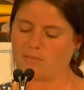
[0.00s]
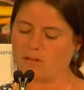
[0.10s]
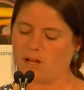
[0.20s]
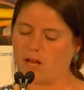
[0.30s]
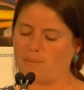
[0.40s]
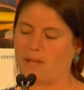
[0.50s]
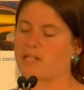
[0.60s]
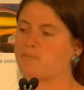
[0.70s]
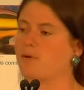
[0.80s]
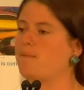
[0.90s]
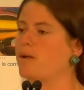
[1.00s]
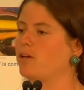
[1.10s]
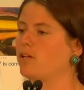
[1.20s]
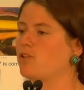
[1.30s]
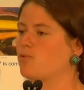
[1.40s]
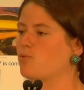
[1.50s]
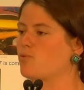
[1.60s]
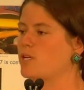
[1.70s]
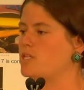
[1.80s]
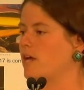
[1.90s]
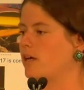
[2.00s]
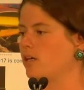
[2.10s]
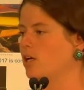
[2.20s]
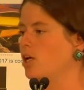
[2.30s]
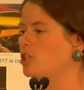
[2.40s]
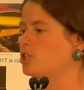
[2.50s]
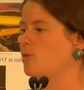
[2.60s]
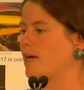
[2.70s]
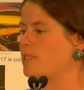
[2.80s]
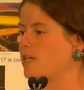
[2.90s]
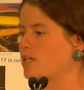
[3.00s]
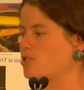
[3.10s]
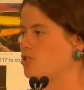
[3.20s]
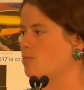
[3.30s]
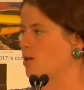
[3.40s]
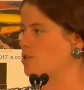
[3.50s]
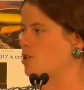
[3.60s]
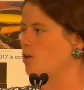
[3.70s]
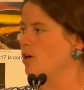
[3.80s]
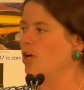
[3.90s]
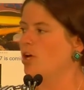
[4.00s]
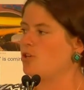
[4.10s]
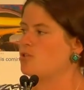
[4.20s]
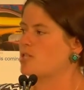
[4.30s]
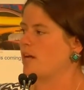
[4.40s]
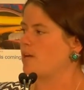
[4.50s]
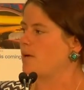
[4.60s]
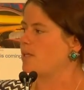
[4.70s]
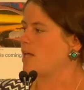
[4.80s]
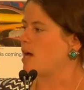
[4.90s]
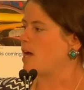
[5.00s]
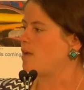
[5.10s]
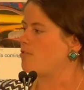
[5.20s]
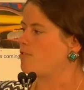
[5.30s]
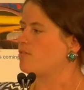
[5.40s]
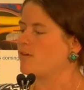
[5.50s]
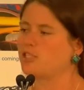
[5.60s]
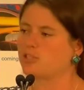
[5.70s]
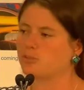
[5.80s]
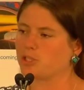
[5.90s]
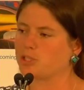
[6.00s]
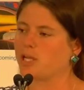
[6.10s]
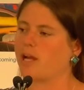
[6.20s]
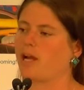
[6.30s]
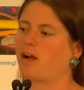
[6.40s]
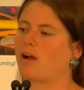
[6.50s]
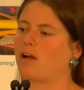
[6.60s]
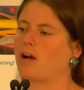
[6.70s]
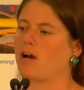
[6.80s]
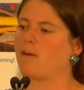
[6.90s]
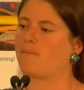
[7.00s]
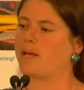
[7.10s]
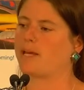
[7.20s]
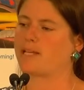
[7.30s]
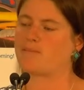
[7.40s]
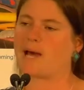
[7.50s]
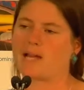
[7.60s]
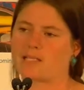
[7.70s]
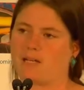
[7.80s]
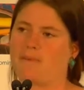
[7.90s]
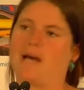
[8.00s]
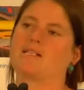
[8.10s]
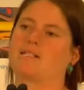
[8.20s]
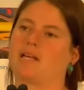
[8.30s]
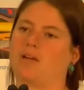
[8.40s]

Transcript: And it's primarily through retail direct to consumer. So you sign up online for a vegetable share. It gets packed in a basket.